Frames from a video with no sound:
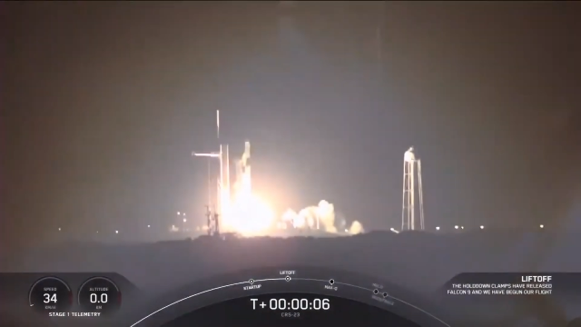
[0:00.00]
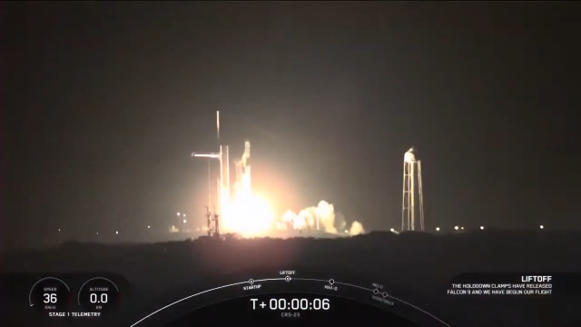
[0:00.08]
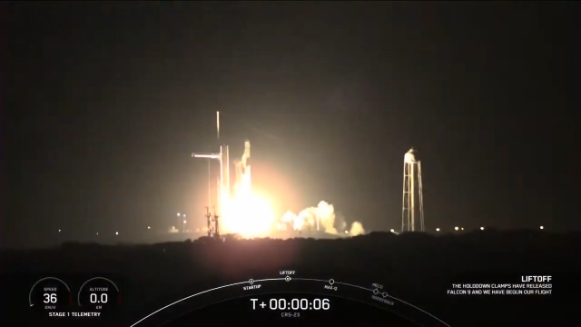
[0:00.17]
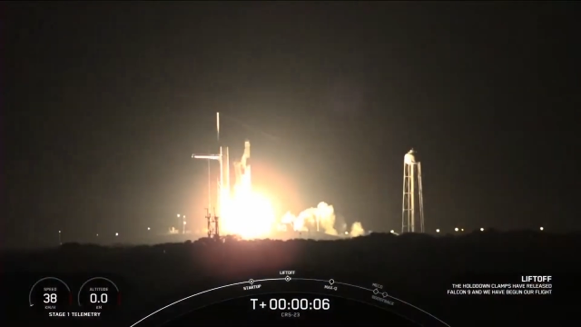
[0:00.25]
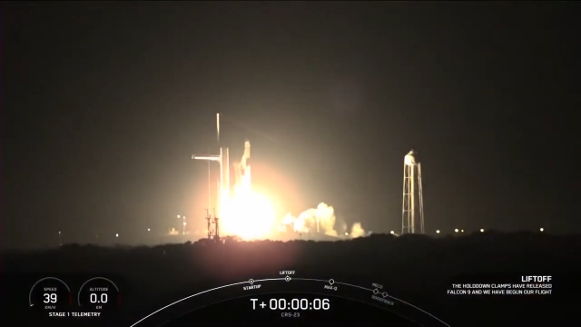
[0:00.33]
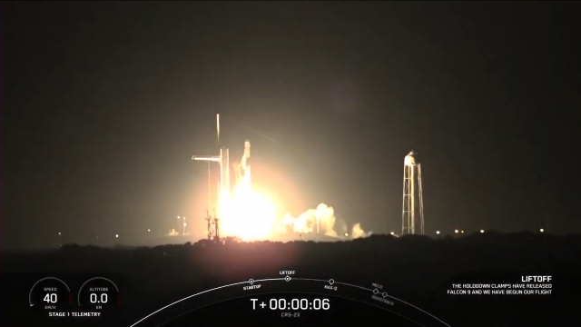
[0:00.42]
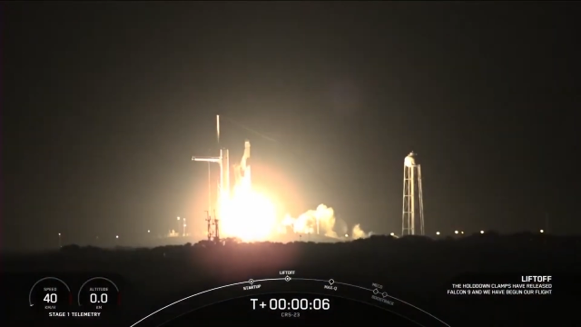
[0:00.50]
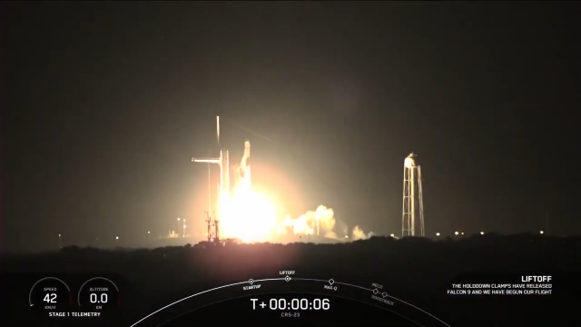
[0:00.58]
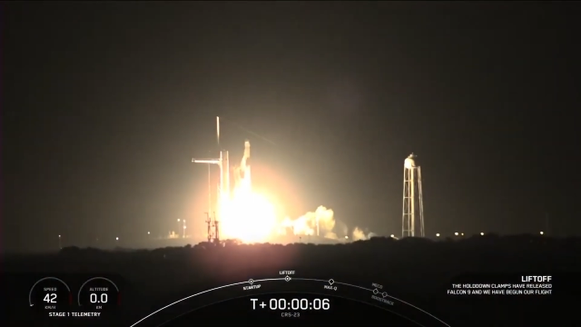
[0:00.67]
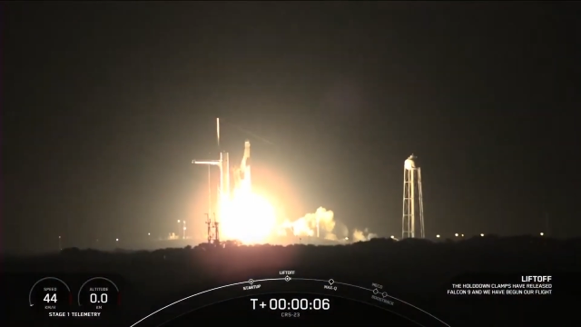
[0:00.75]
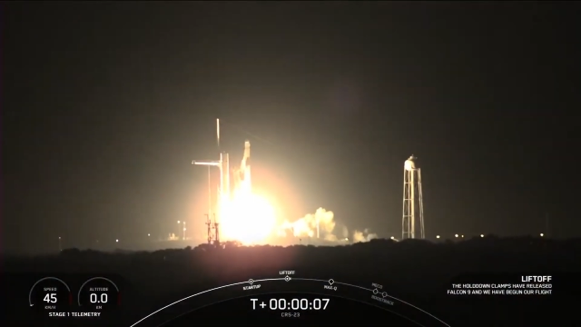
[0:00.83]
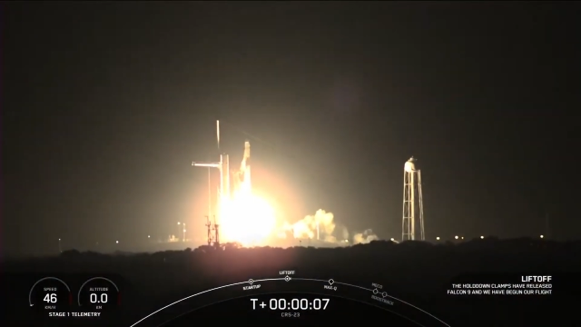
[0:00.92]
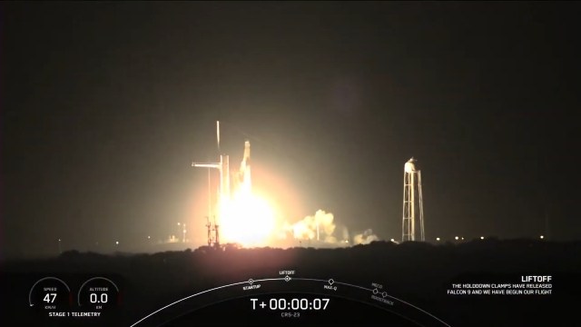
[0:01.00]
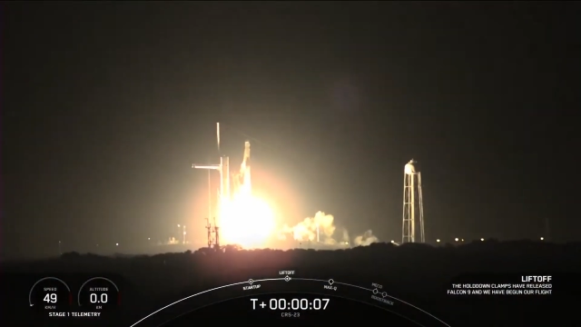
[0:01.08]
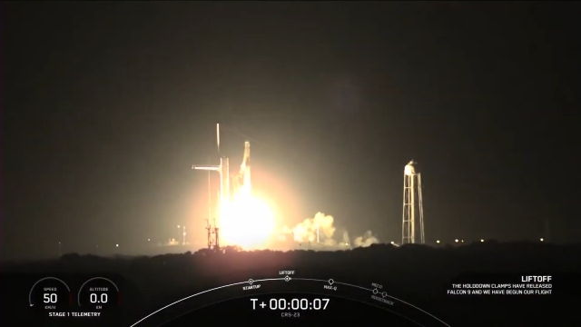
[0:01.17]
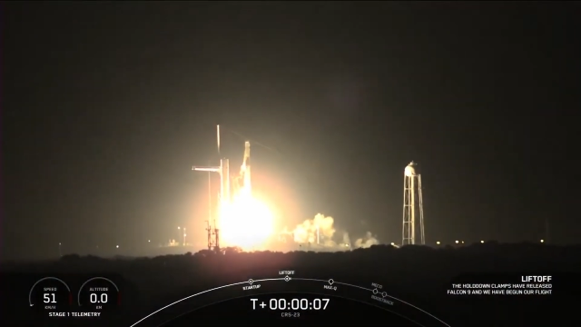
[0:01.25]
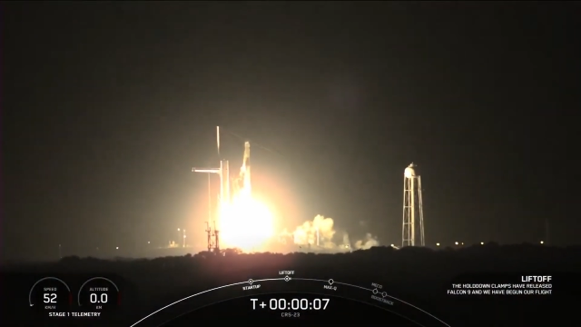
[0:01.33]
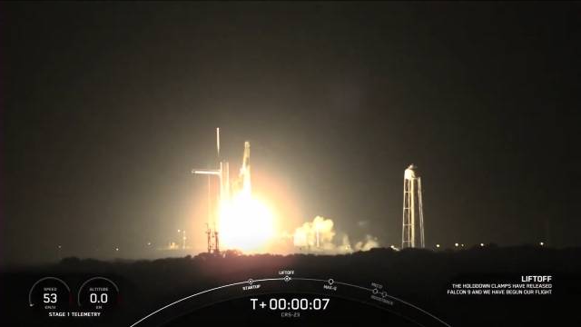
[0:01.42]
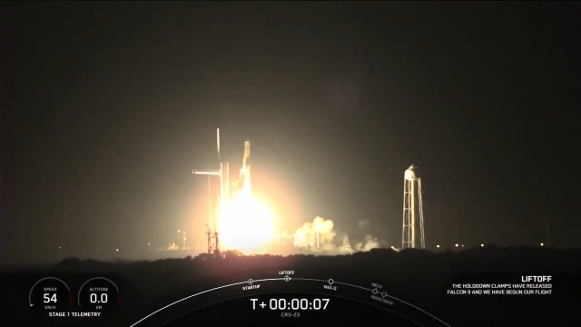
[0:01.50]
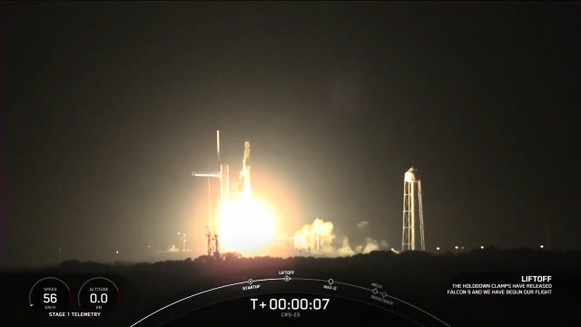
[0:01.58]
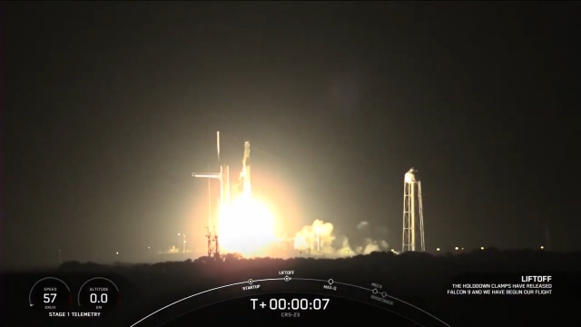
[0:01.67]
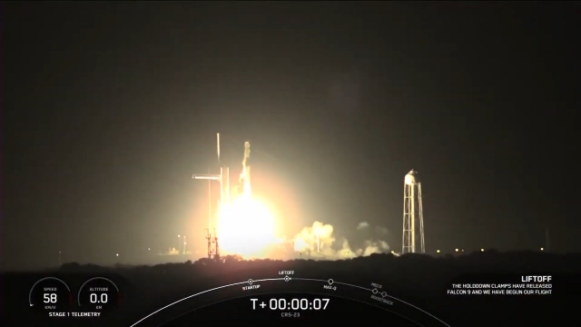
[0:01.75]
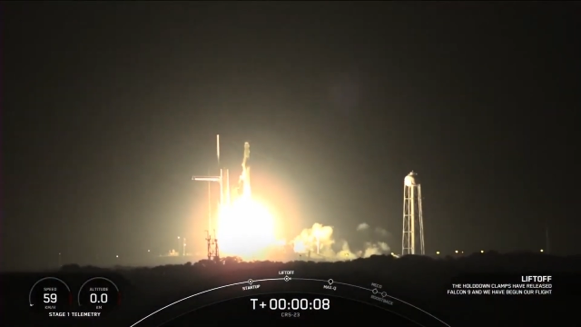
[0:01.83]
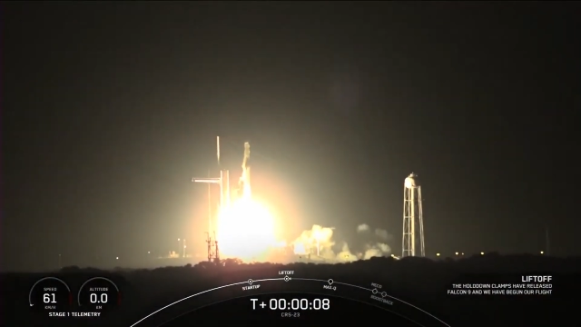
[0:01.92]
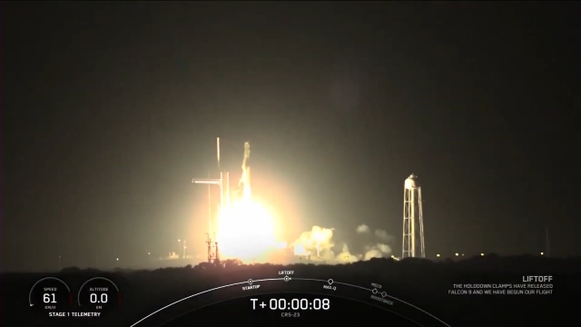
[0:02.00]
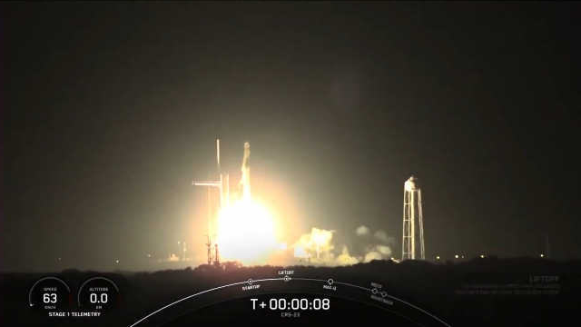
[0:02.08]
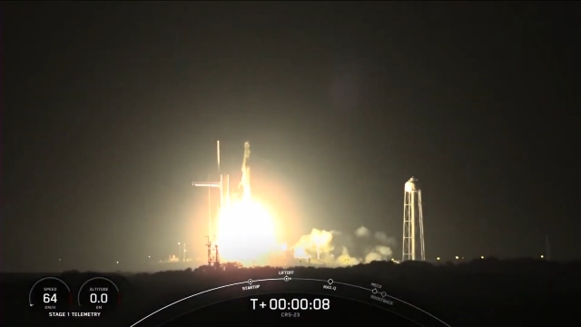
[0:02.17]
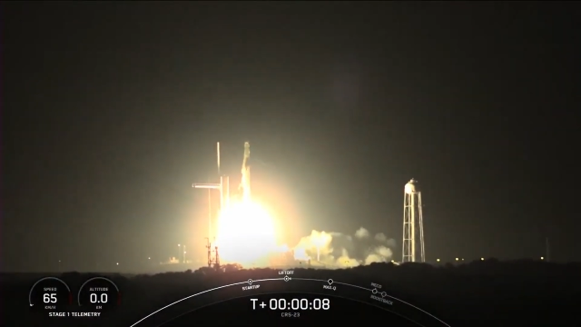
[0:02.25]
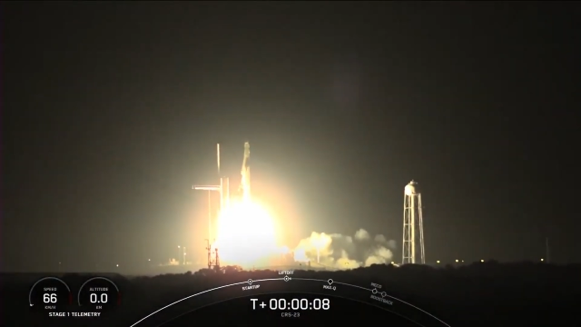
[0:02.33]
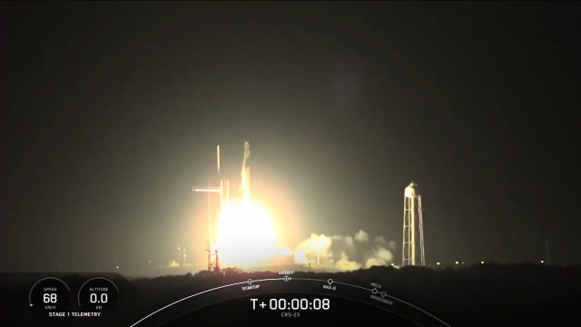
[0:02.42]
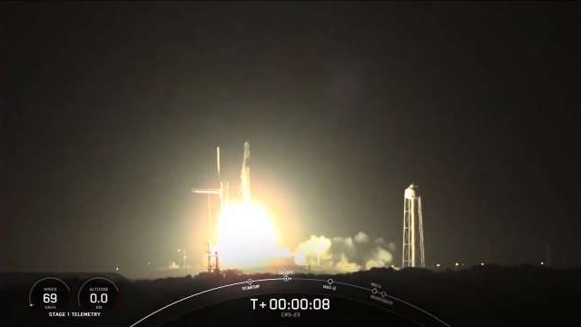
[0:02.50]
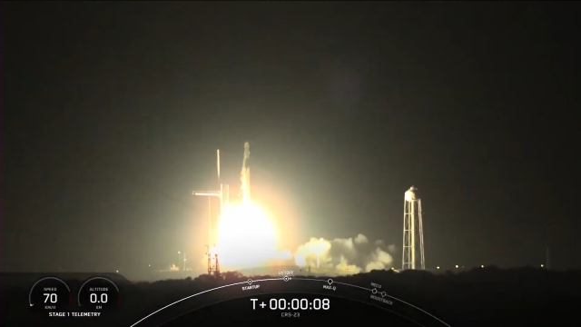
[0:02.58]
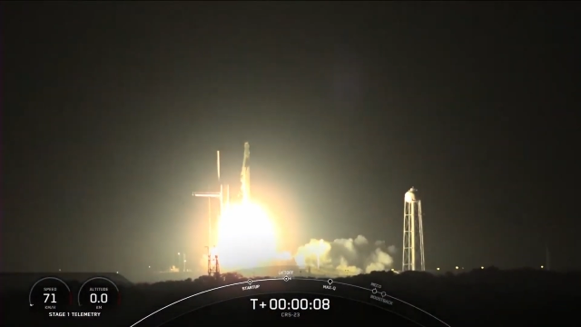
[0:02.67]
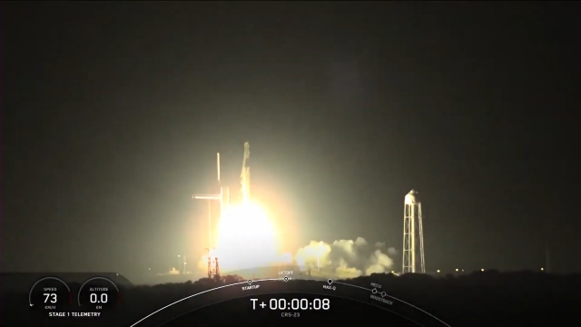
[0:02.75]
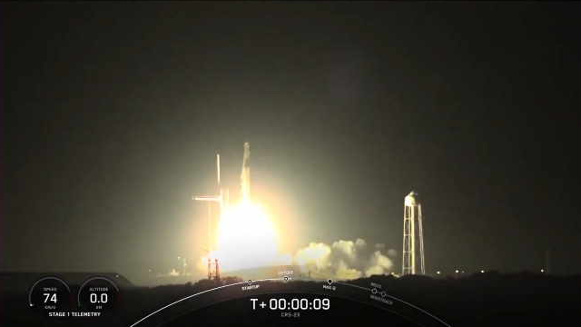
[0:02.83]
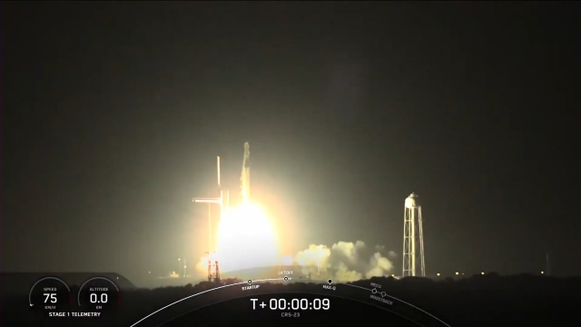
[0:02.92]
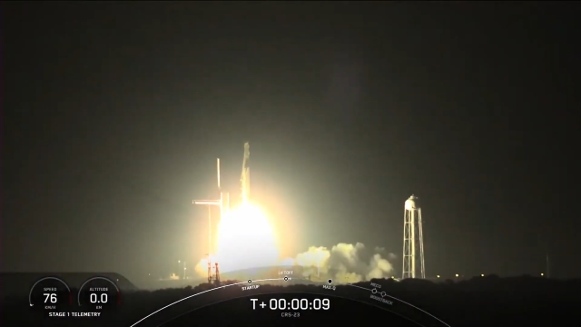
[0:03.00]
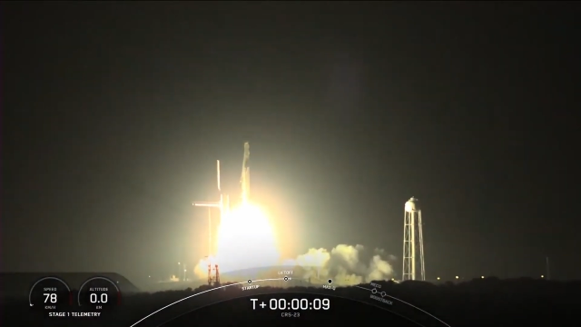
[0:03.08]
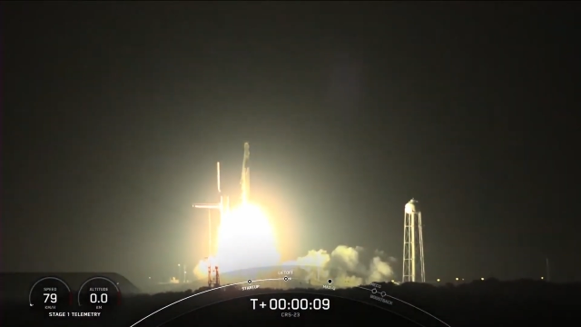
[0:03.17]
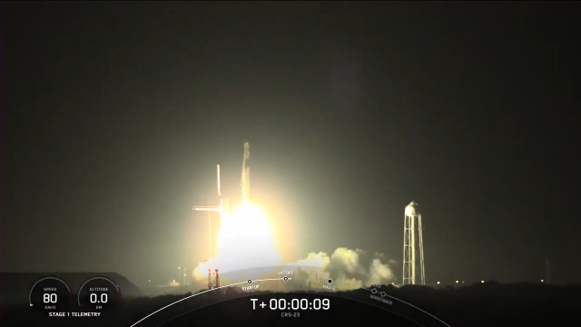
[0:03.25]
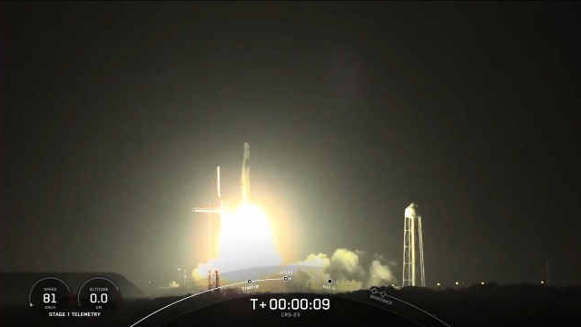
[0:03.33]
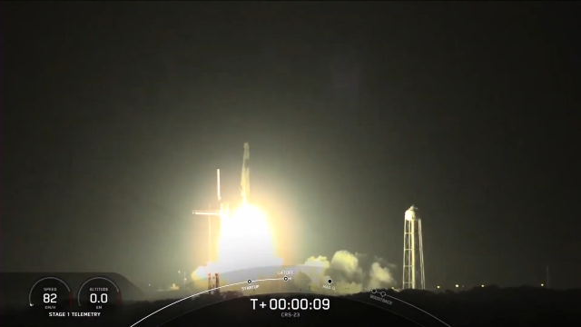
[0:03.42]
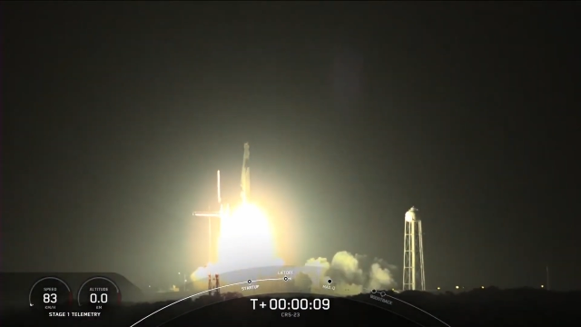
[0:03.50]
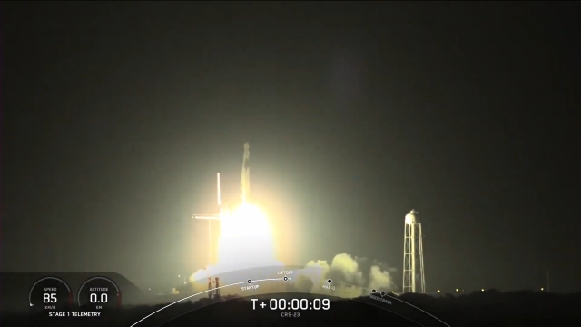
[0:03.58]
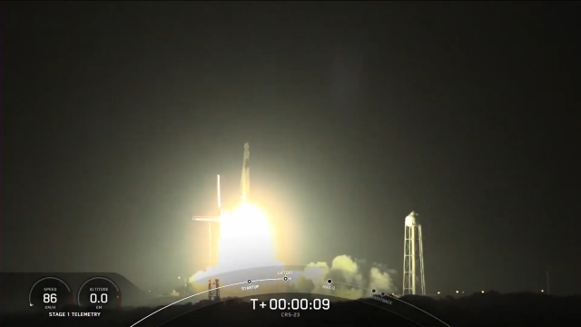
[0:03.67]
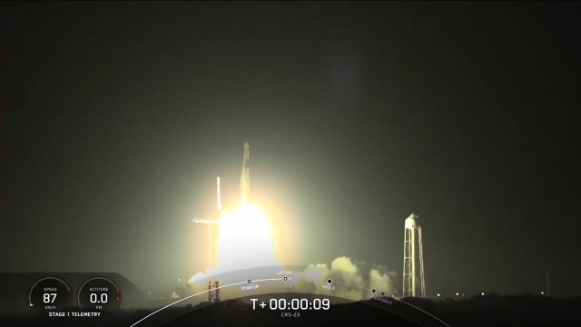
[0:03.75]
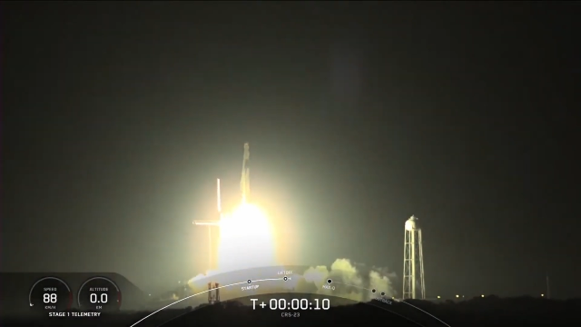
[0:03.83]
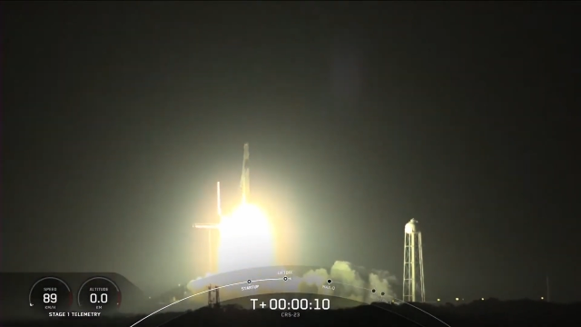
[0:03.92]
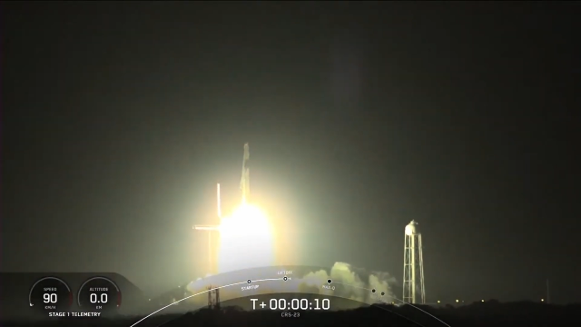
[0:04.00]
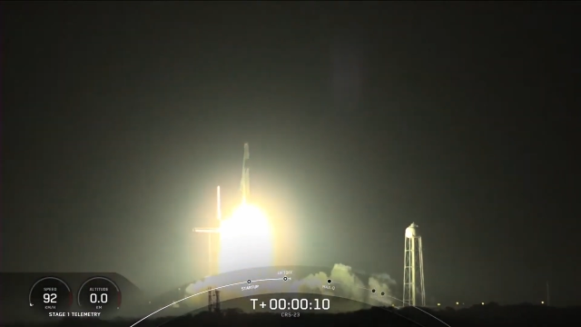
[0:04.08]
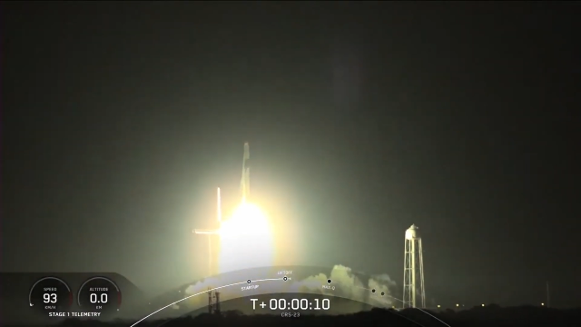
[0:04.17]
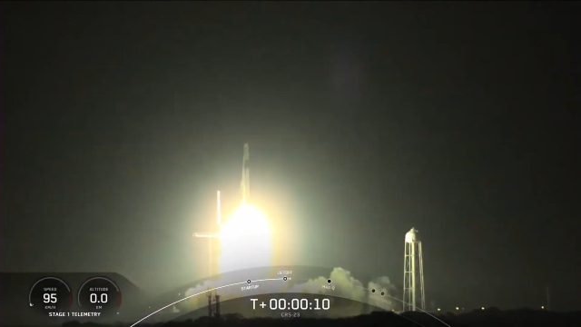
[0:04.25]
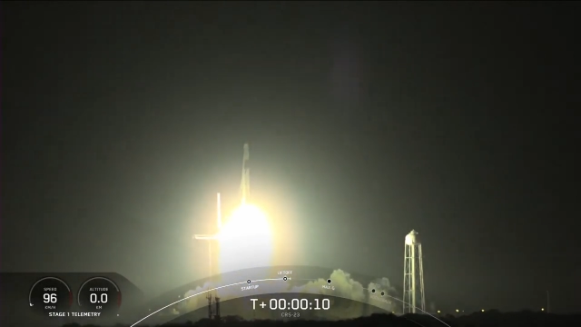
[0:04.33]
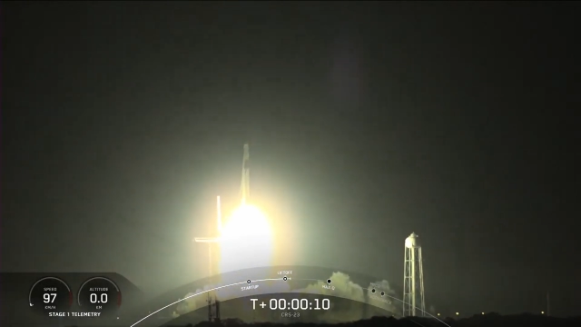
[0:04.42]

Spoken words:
Nobody's mouth can be seen.